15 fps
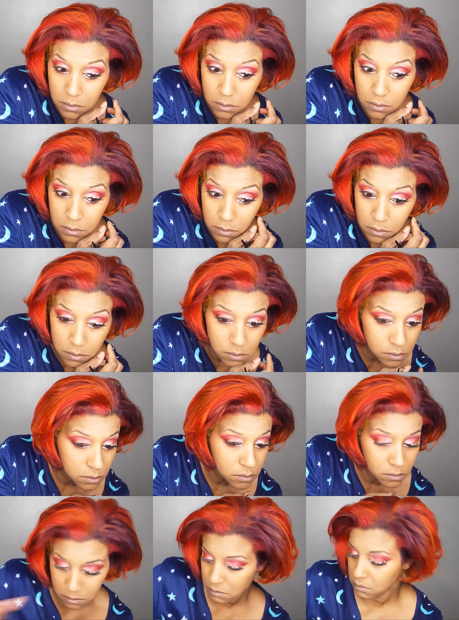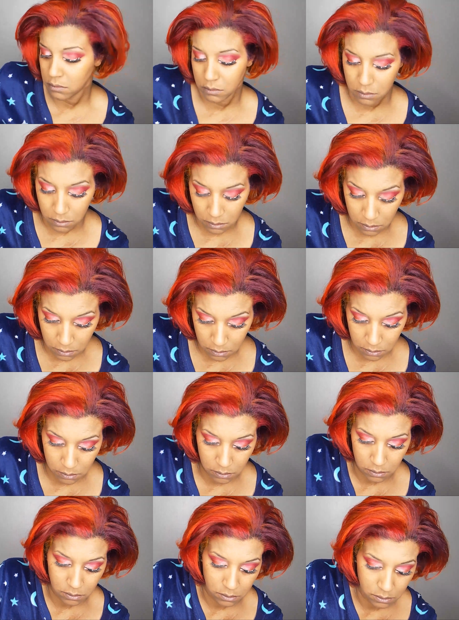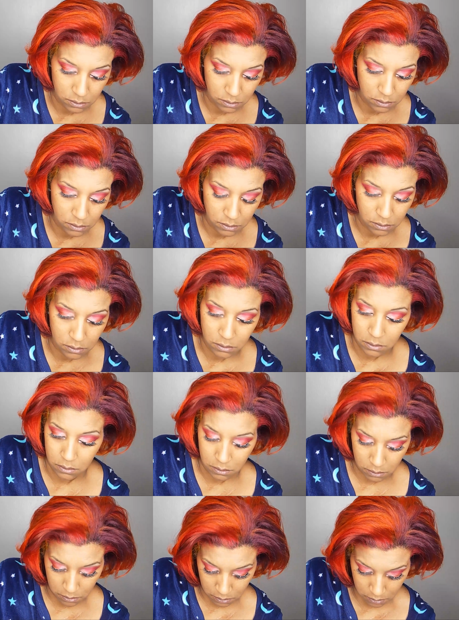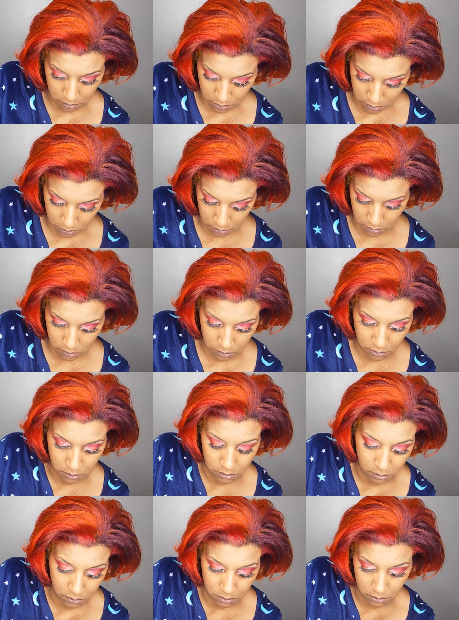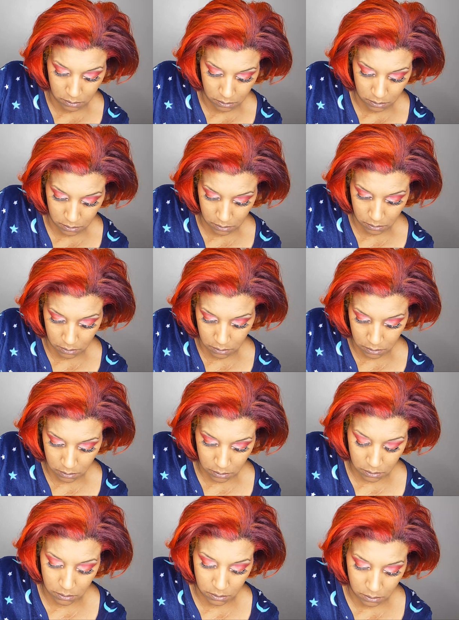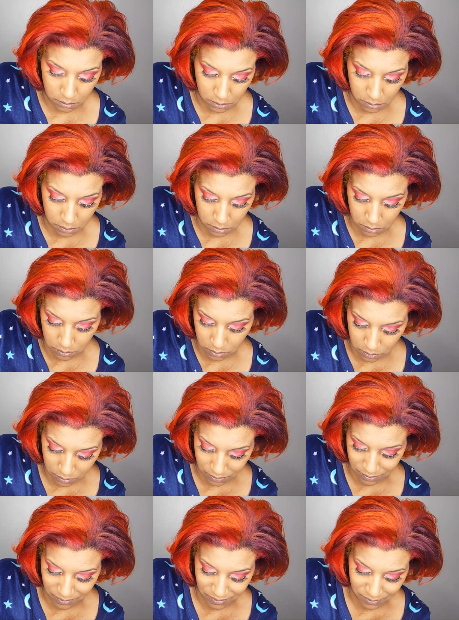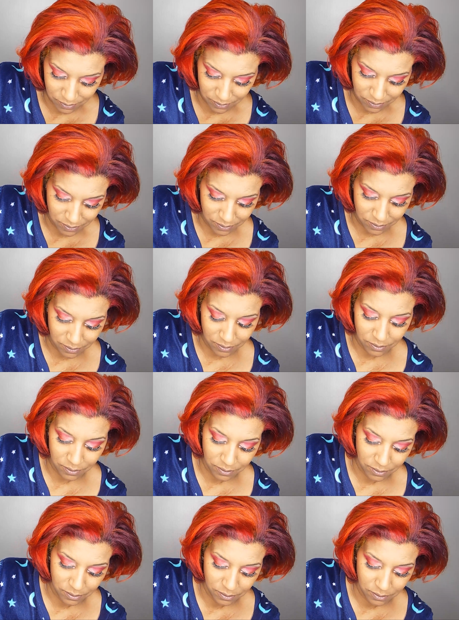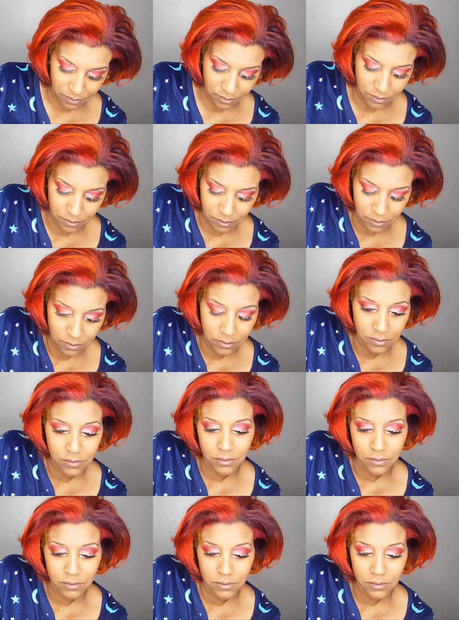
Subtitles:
Nothing is said.